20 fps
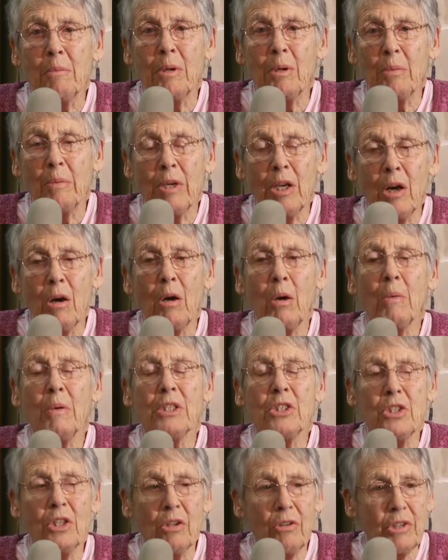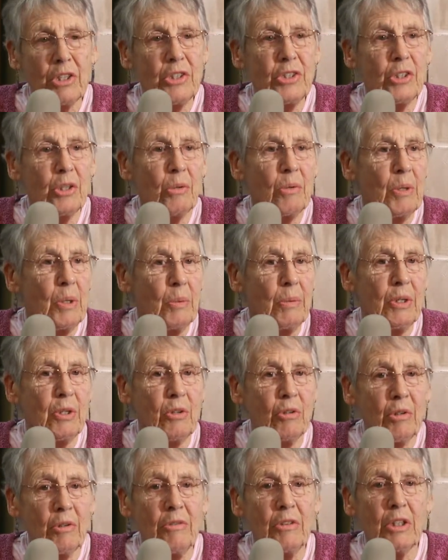but we always noticed that when we
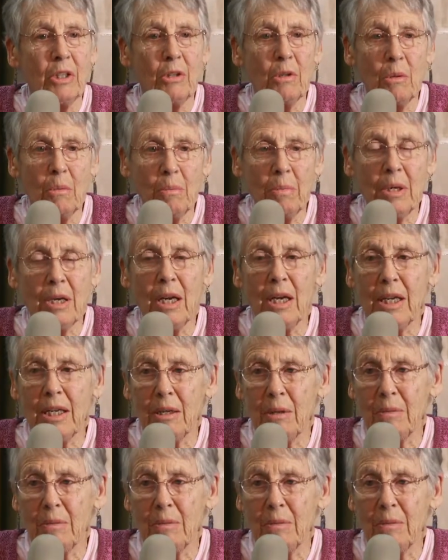drove to Lone Pine,